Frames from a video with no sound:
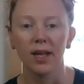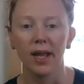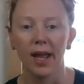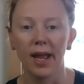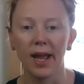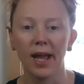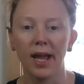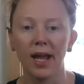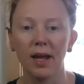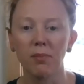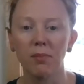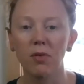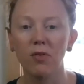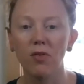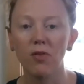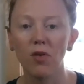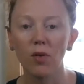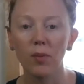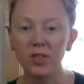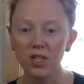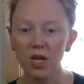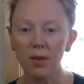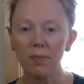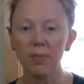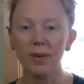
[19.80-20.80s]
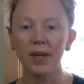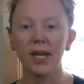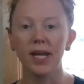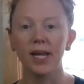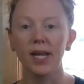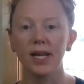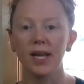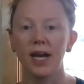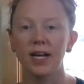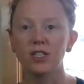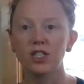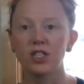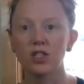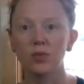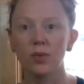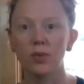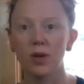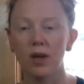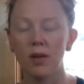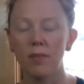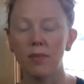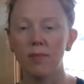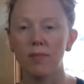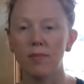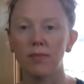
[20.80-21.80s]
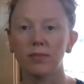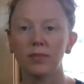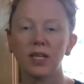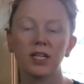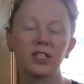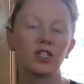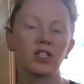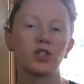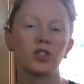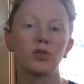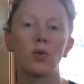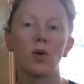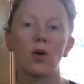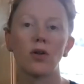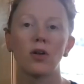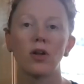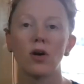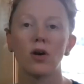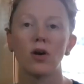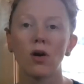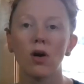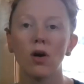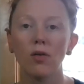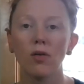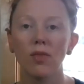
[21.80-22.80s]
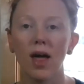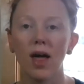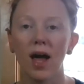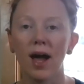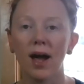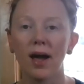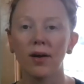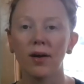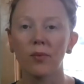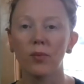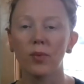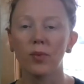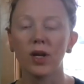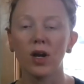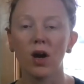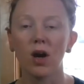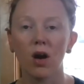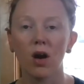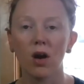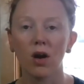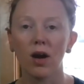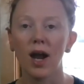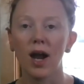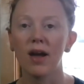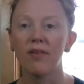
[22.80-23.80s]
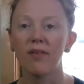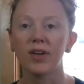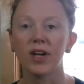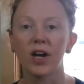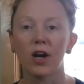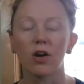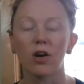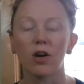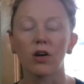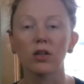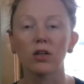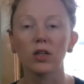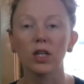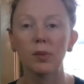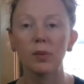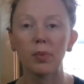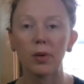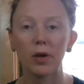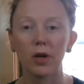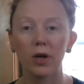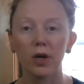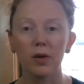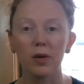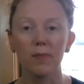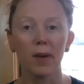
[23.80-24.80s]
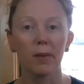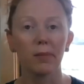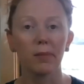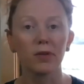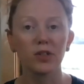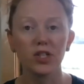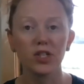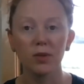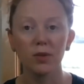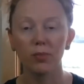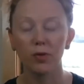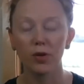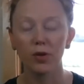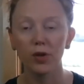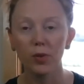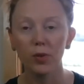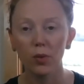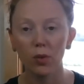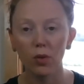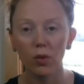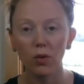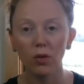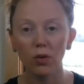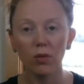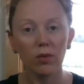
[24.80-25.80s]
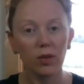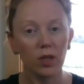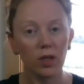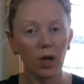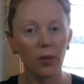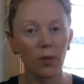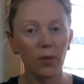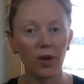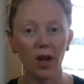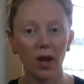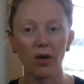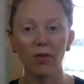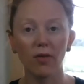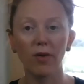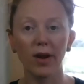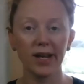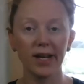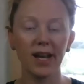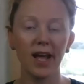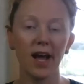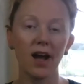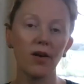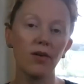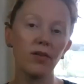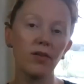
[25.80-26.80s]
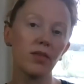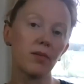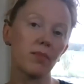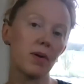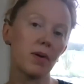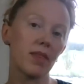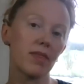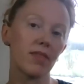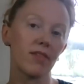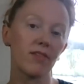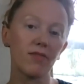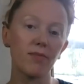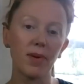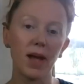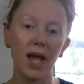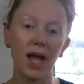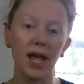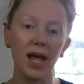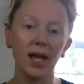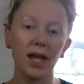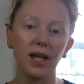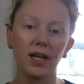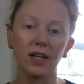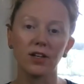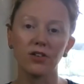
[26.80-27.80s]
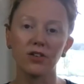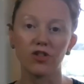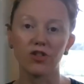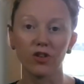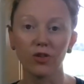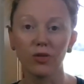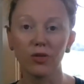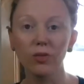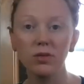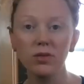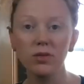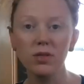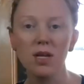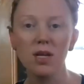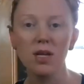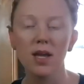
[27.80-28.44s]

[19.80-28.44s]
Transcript: And before we jump in, I just want to let you all know that we are having our early bird membership renewal going on right now in the month of May and June.